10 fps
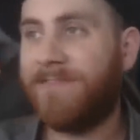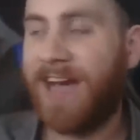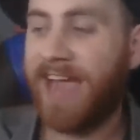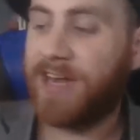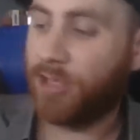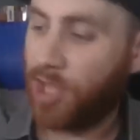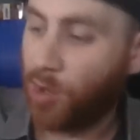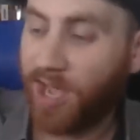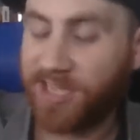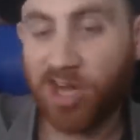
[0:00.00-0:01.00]
find
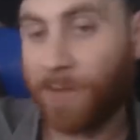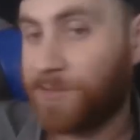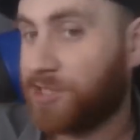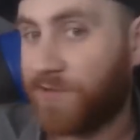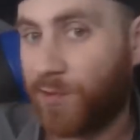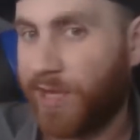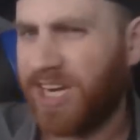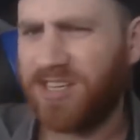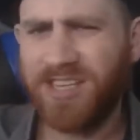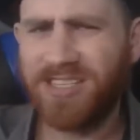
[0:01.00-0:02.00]
low cost options for
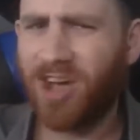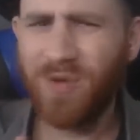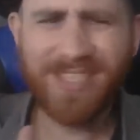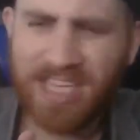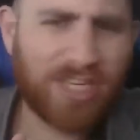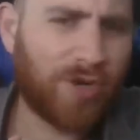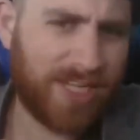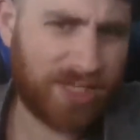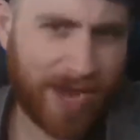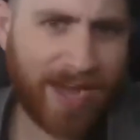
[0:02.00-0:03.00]
readers is always such a
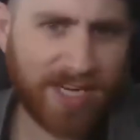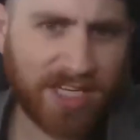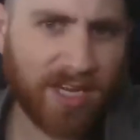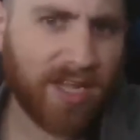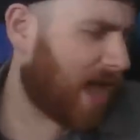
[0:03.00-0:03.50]
great strategy.